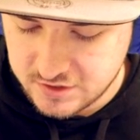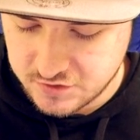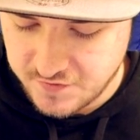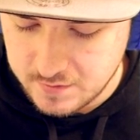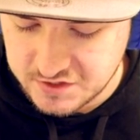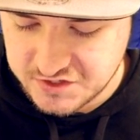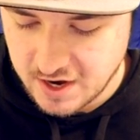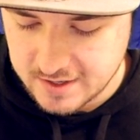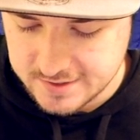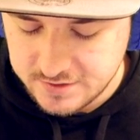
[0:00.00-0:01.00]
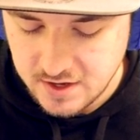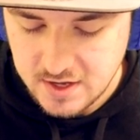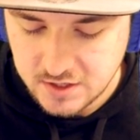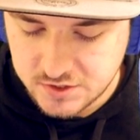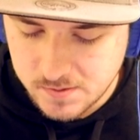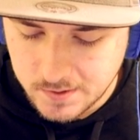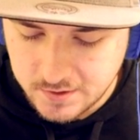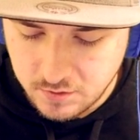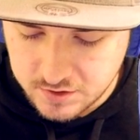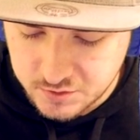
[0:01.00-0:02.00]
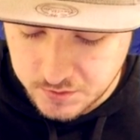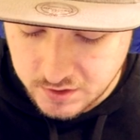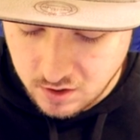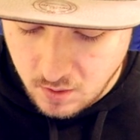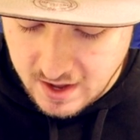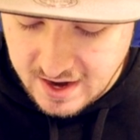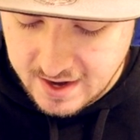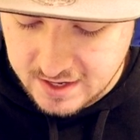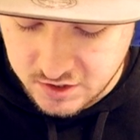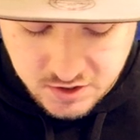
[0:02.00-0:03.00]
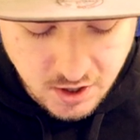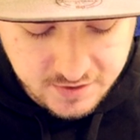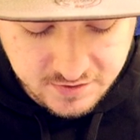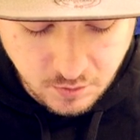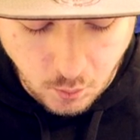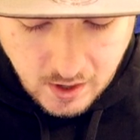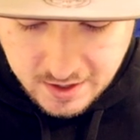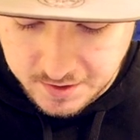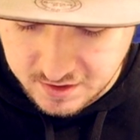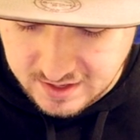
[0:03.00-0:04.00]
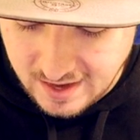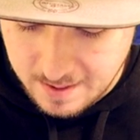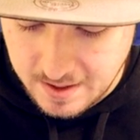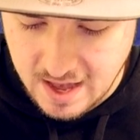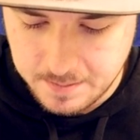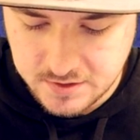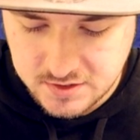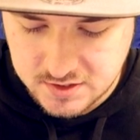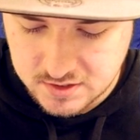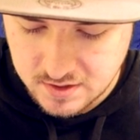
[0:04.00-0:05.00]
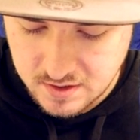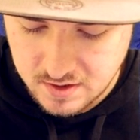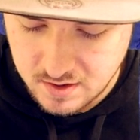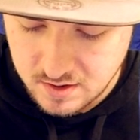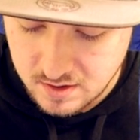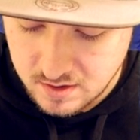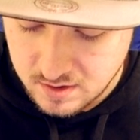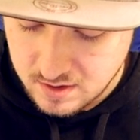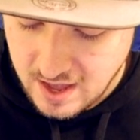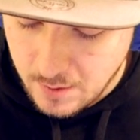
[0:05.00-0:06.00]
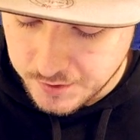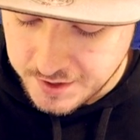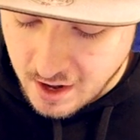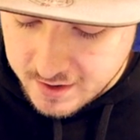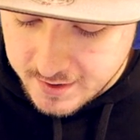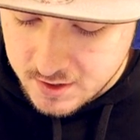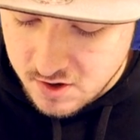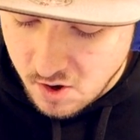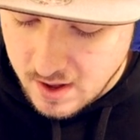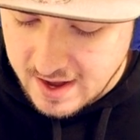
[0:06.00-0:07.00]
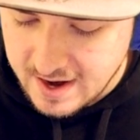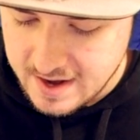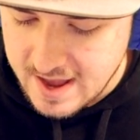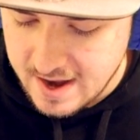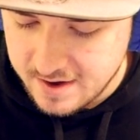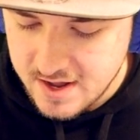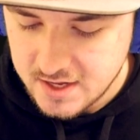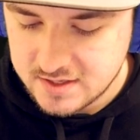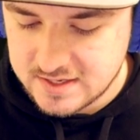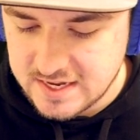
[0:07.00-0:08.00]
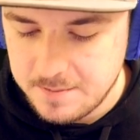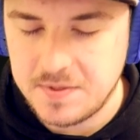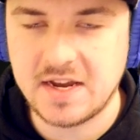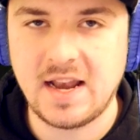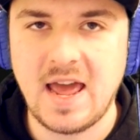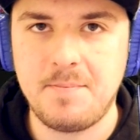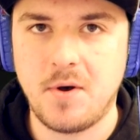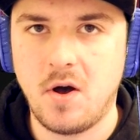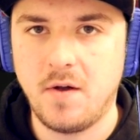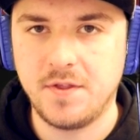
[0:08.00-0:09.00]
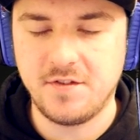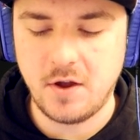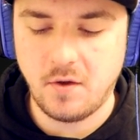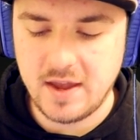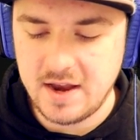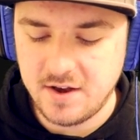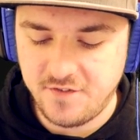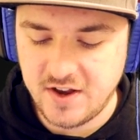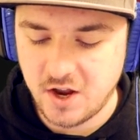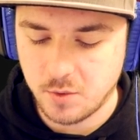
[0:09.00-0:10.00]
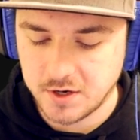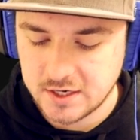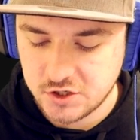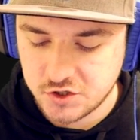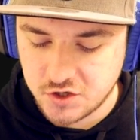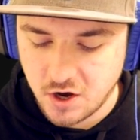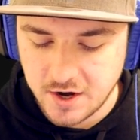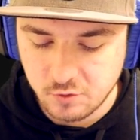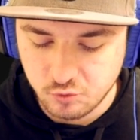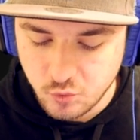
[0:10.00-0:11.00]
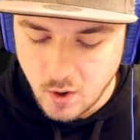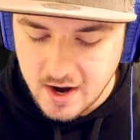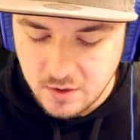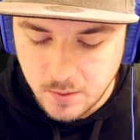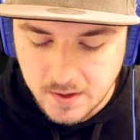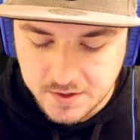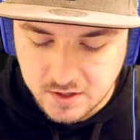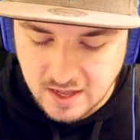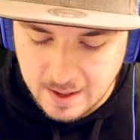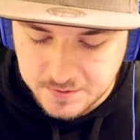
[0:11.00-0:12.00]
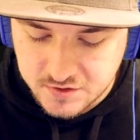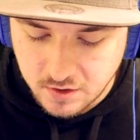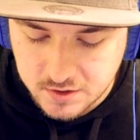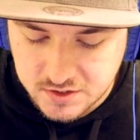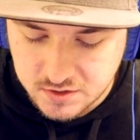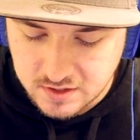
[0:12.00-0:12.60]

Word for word: It's just very silent. So what we're going to do is we're going to go ahead and cut where the clap happens. And we're not going to go ahead and keep the clap on the in the video. We're gonna just cut it right where the clap starts.